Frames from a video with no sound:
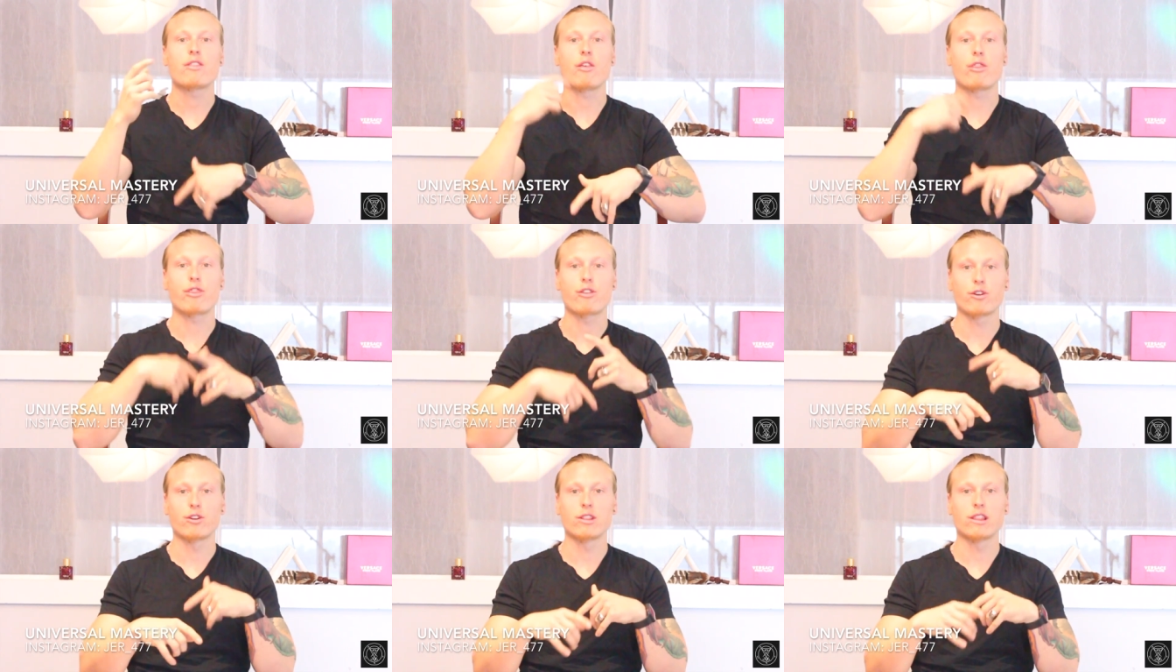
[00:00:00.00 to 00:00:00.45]
The
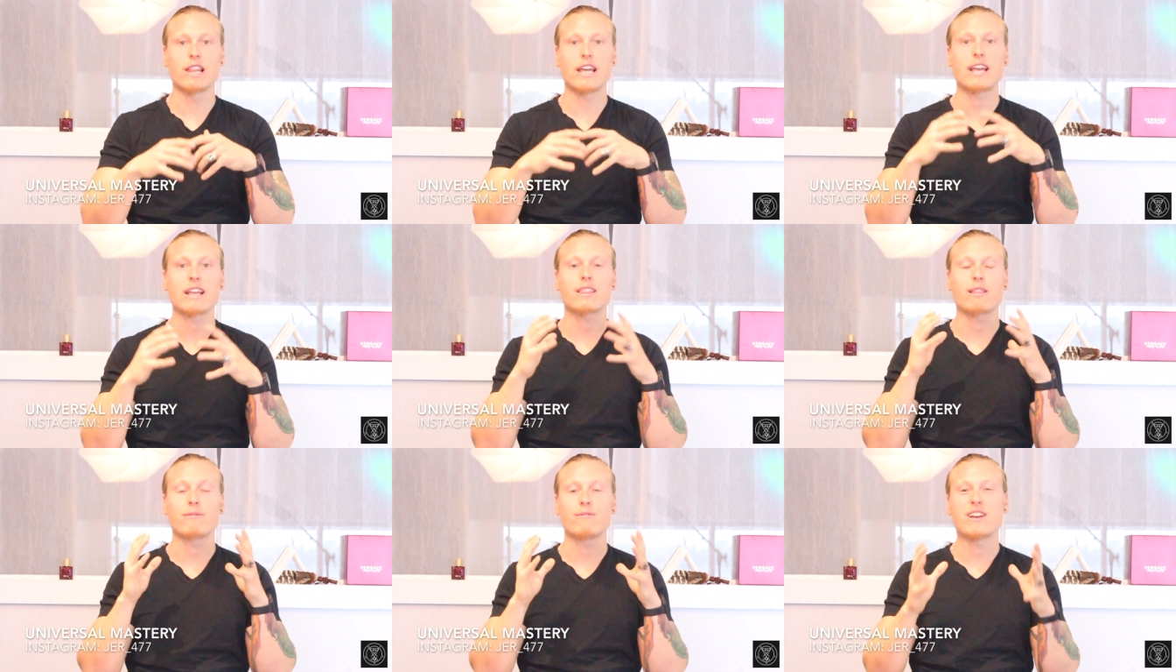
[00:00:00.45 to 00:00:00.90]
third
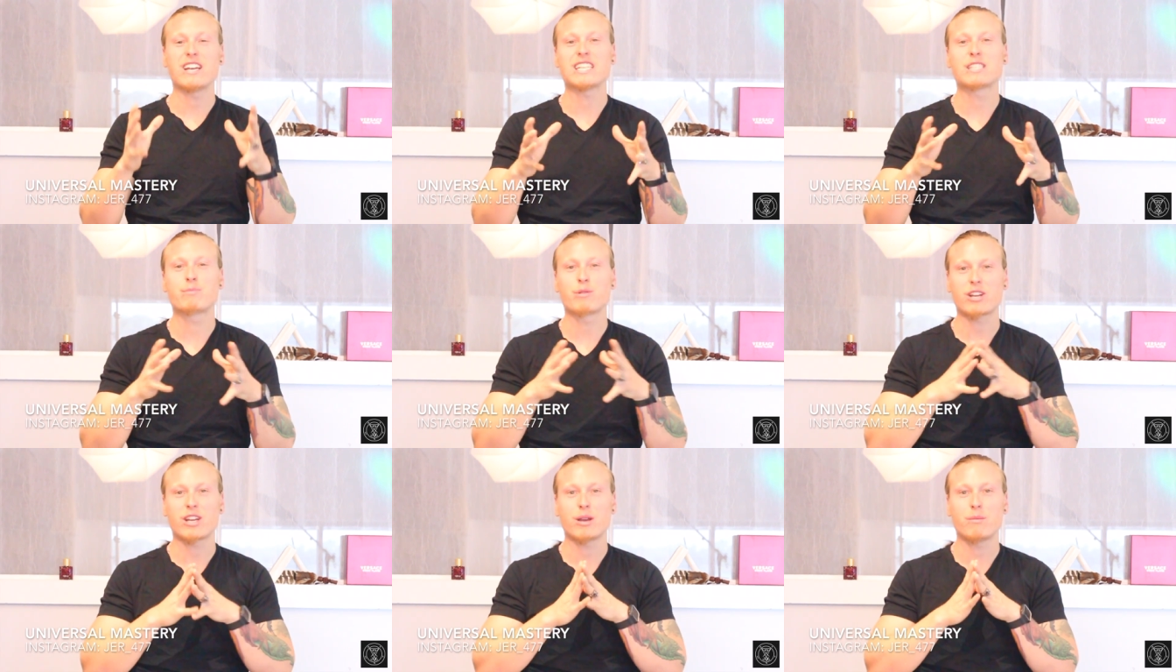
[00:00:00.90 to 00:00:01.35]
link, the
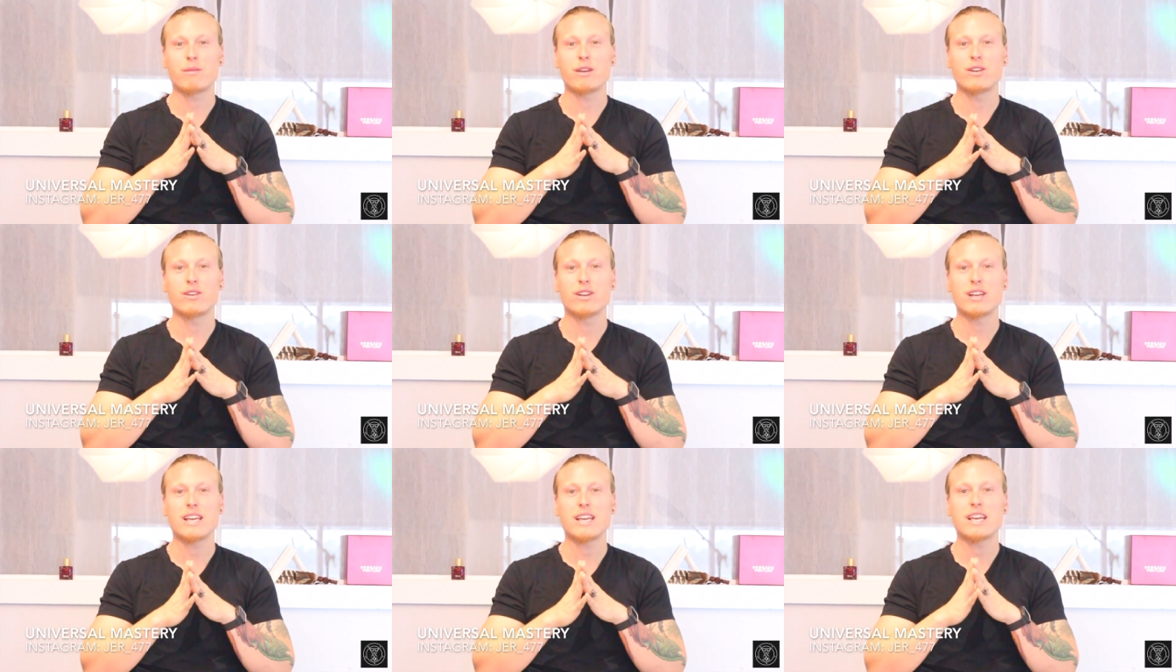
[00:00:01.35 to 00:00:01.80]
Facebook
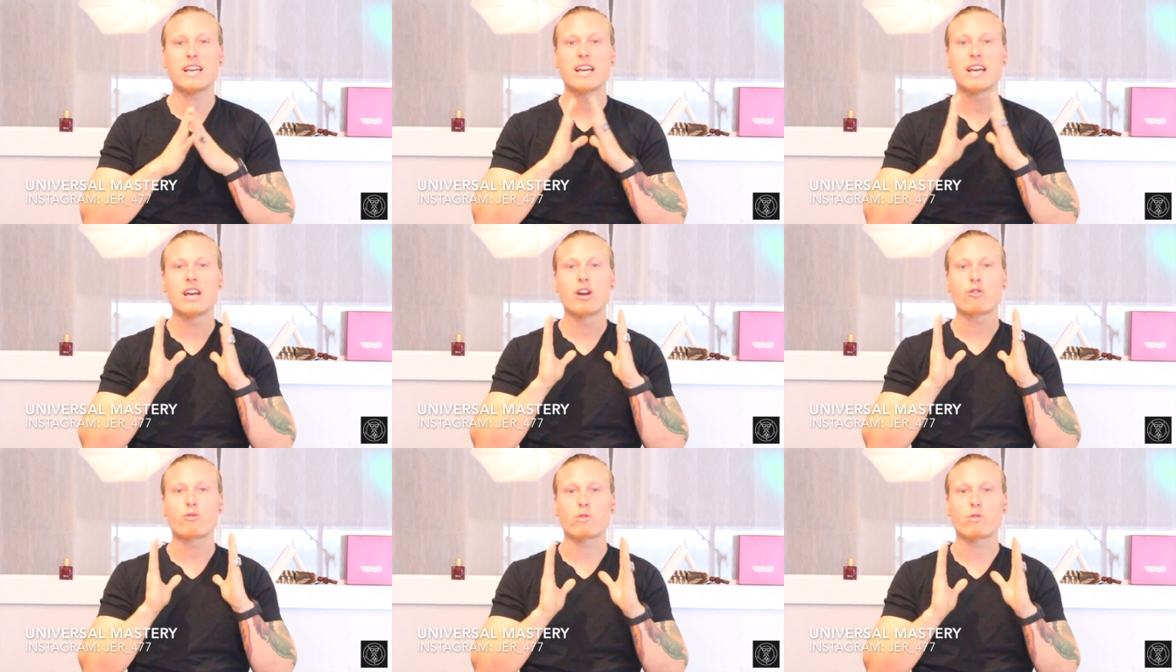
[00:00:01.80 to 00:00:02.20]
community.